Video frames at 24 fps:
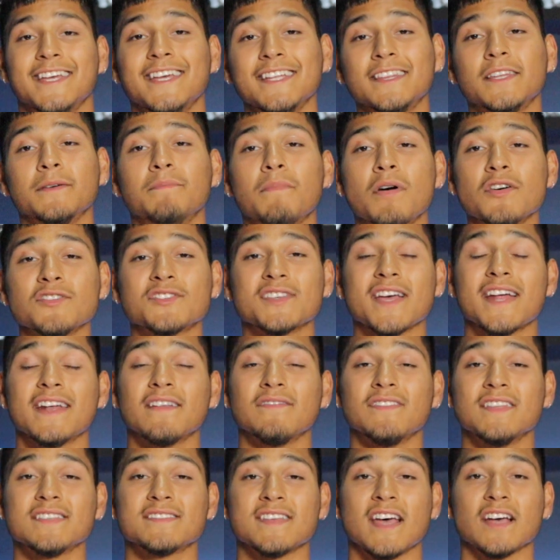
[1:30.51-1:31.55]
get the most out
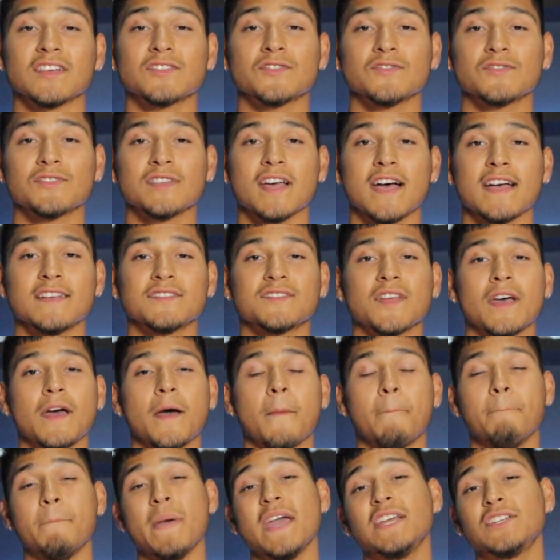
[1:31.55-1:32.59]
of this
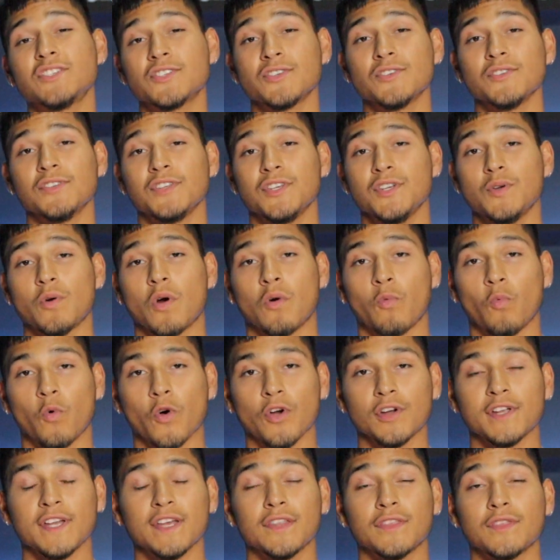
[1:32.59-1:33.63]
exercise, make sure that you are
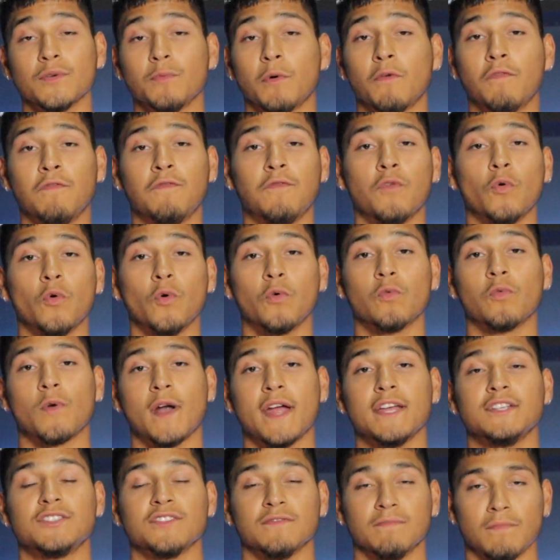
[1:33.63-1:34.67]
working through a full
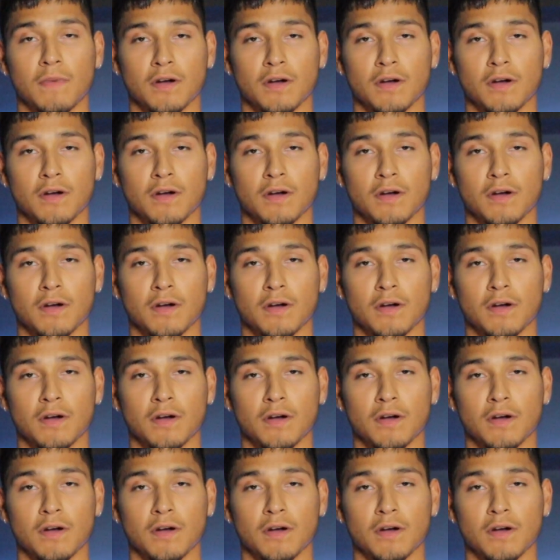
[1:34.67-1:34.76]
range of